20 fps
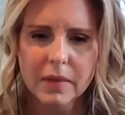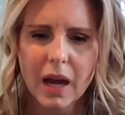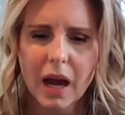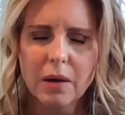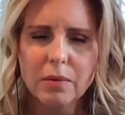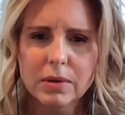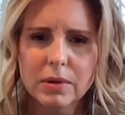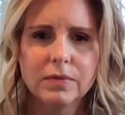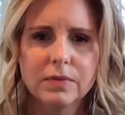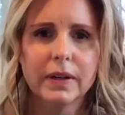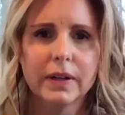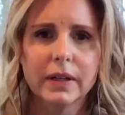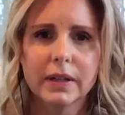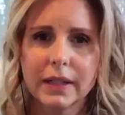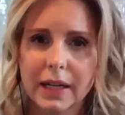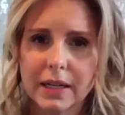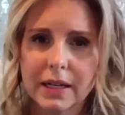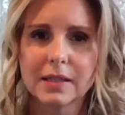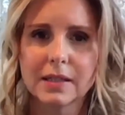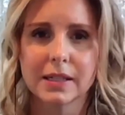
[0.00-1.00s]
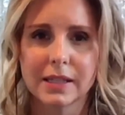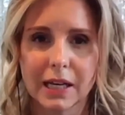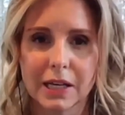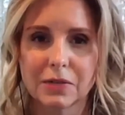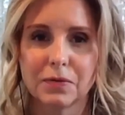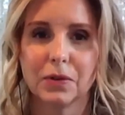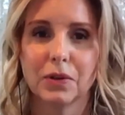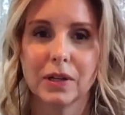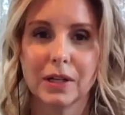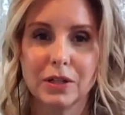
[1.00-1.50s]
I was very
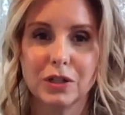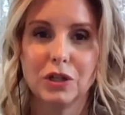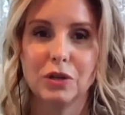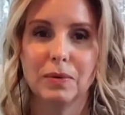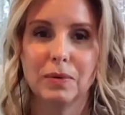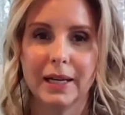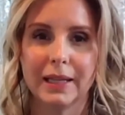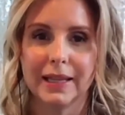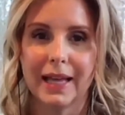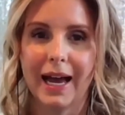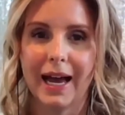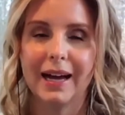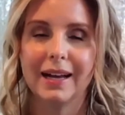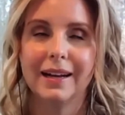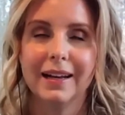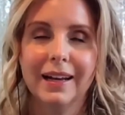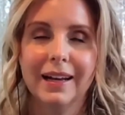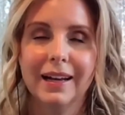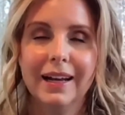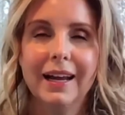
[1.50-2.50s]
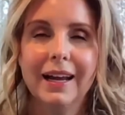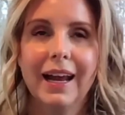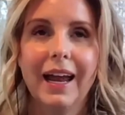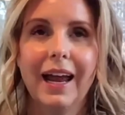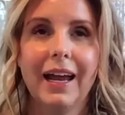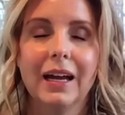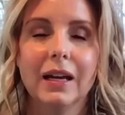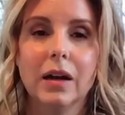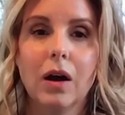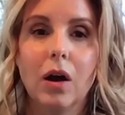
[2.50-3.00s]
unsuccessful in doing that
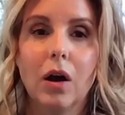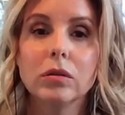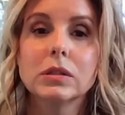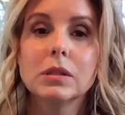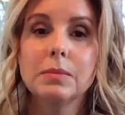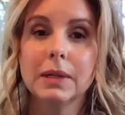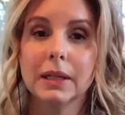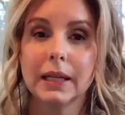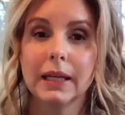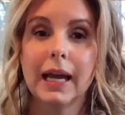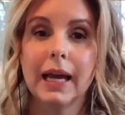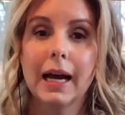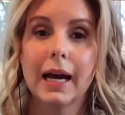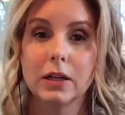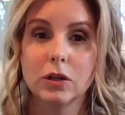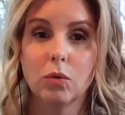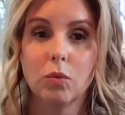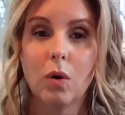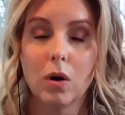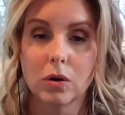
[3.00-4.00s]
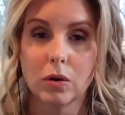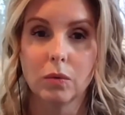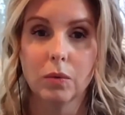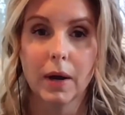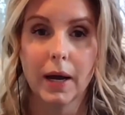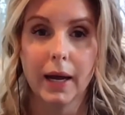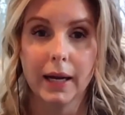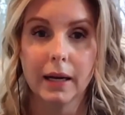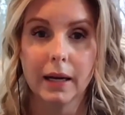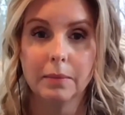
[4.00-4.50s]
and mm-hmm. ultimately had to walk
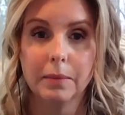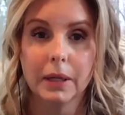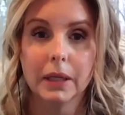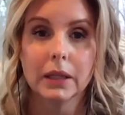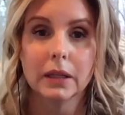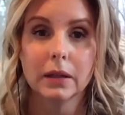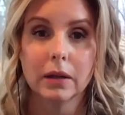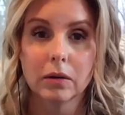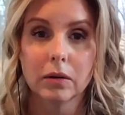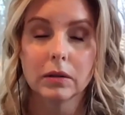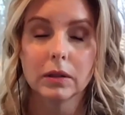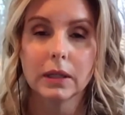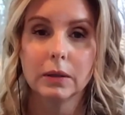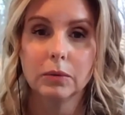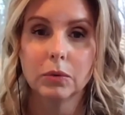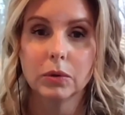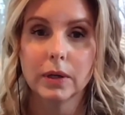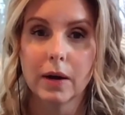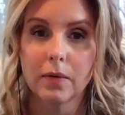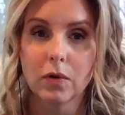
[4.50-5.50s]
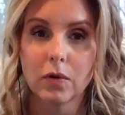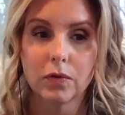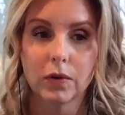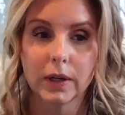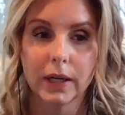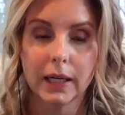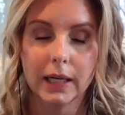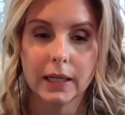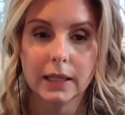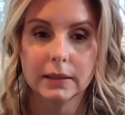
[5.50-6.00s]
away. I mean, I literally will never
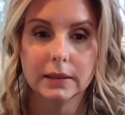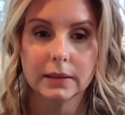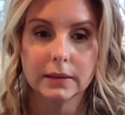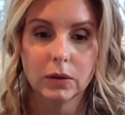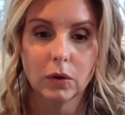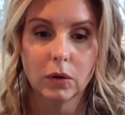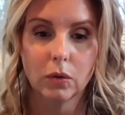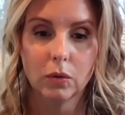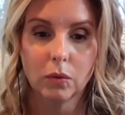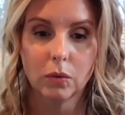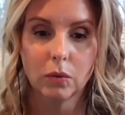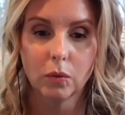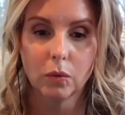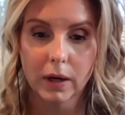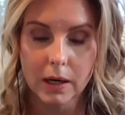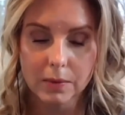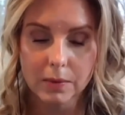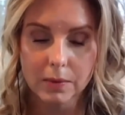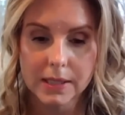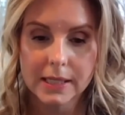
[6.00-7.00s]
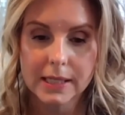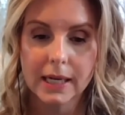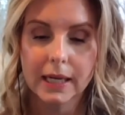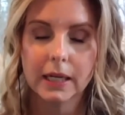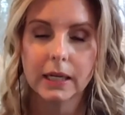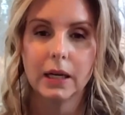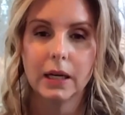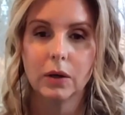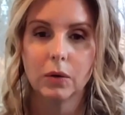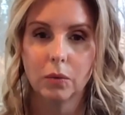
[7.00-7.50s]
forget where I was
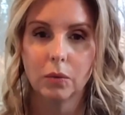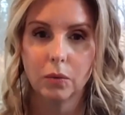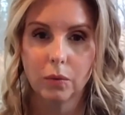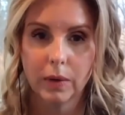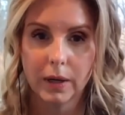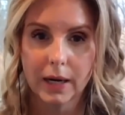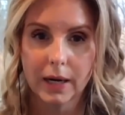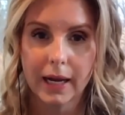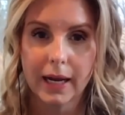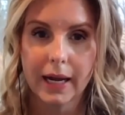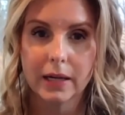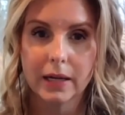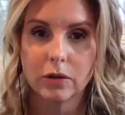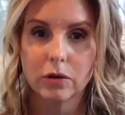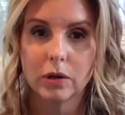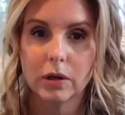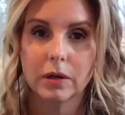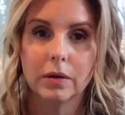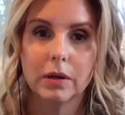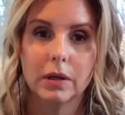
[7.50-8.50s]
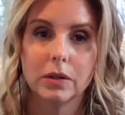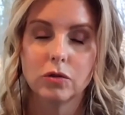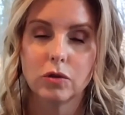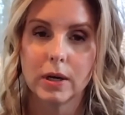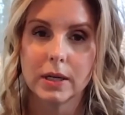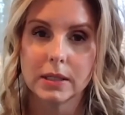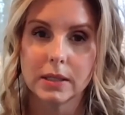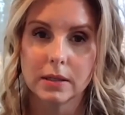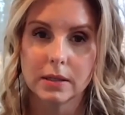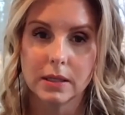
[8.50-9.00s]
standing when I had to
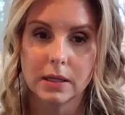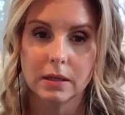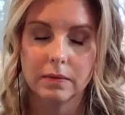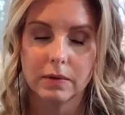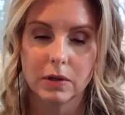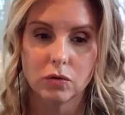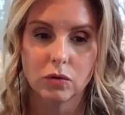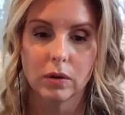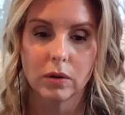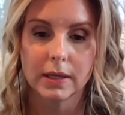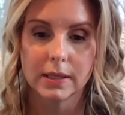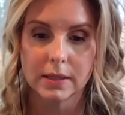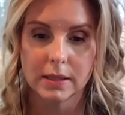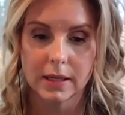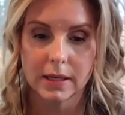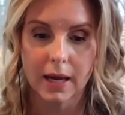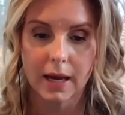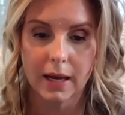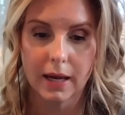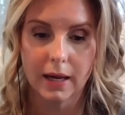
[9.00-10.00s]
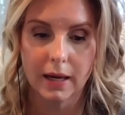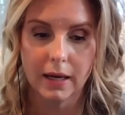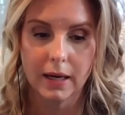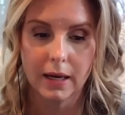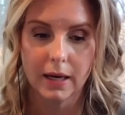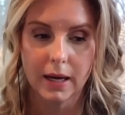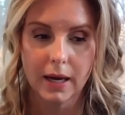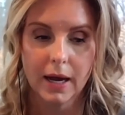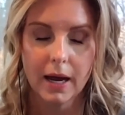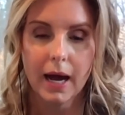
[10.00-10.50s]
address this individual and say,
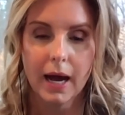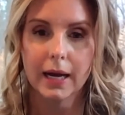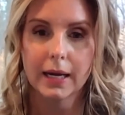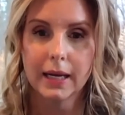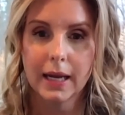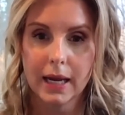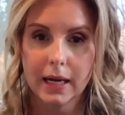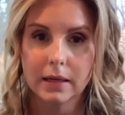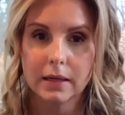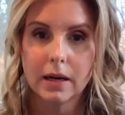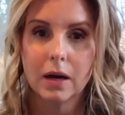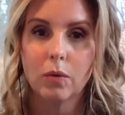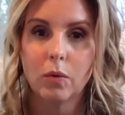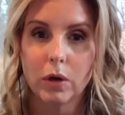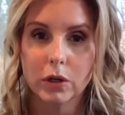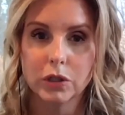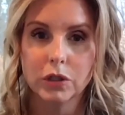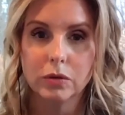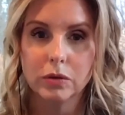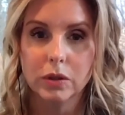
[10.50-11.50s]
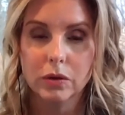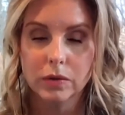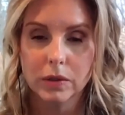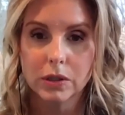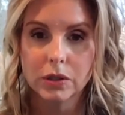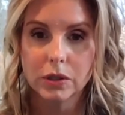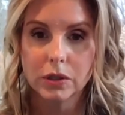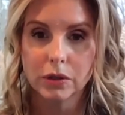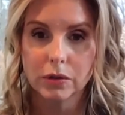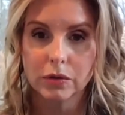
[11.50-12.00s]
I cannot watch you do
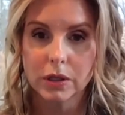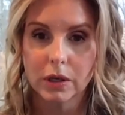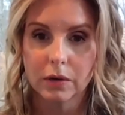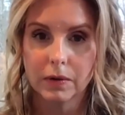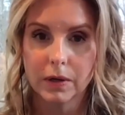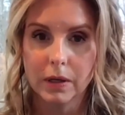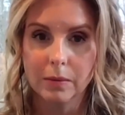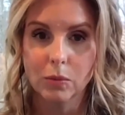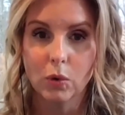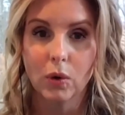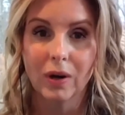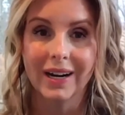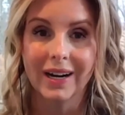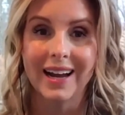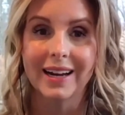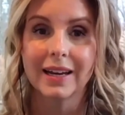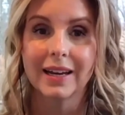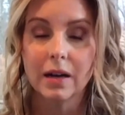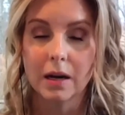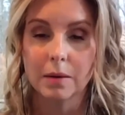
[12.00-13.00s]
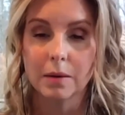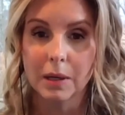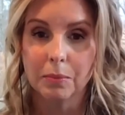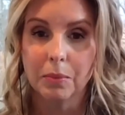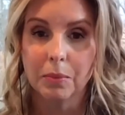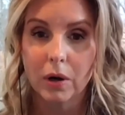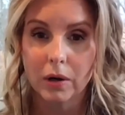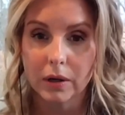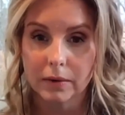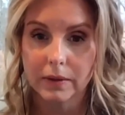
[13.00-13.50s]
this to yourself anymore, and I cannot be a
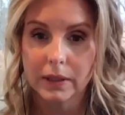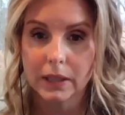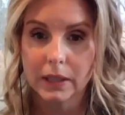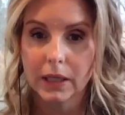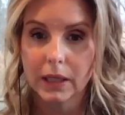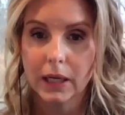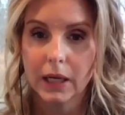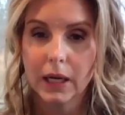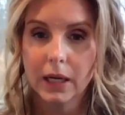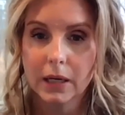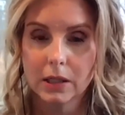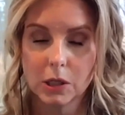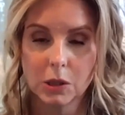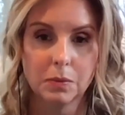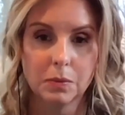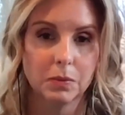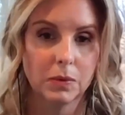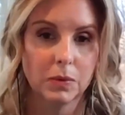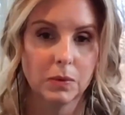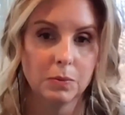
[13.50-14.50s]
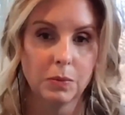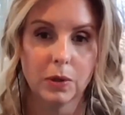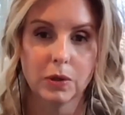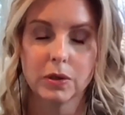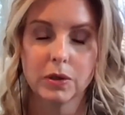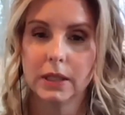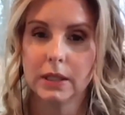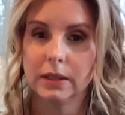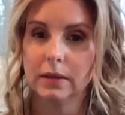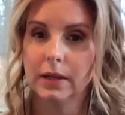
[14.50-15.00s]
part of it. This this
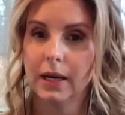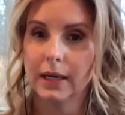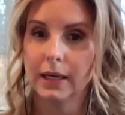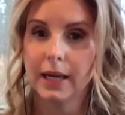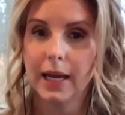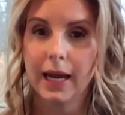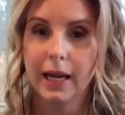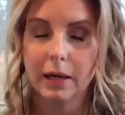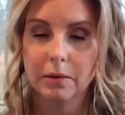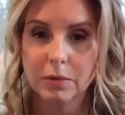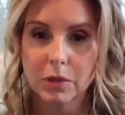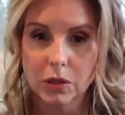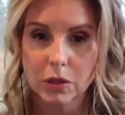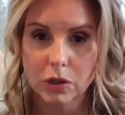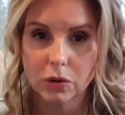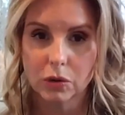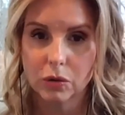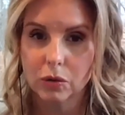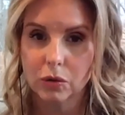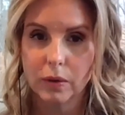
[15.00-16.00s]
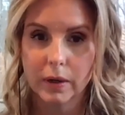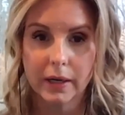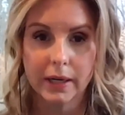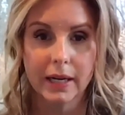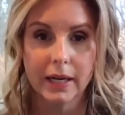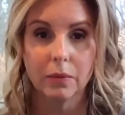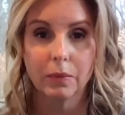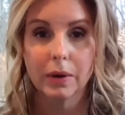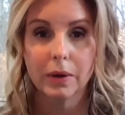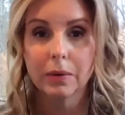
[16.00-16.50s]
person had came to school. We,
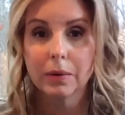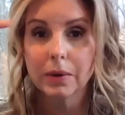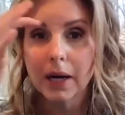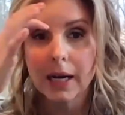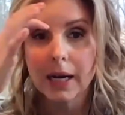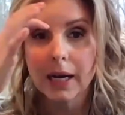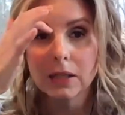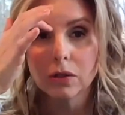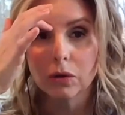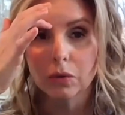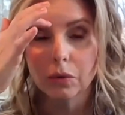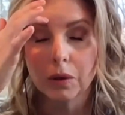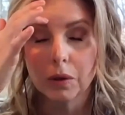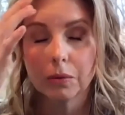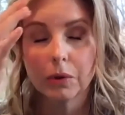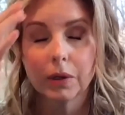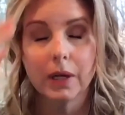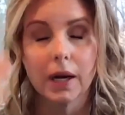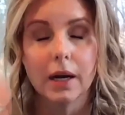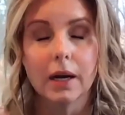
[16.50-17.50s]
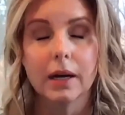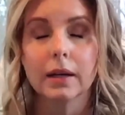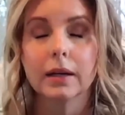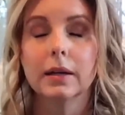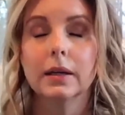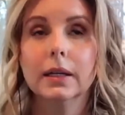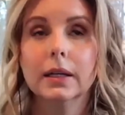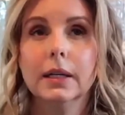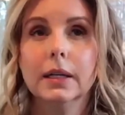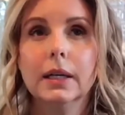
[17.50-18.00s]
again, we were in high school. We were young,
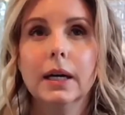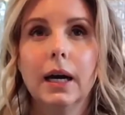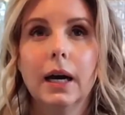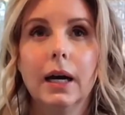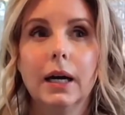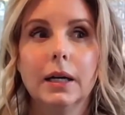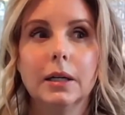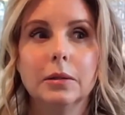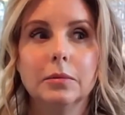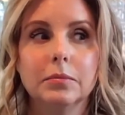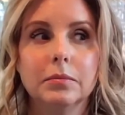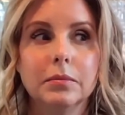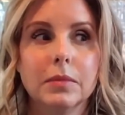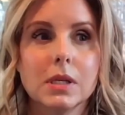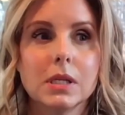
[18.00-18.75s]
um,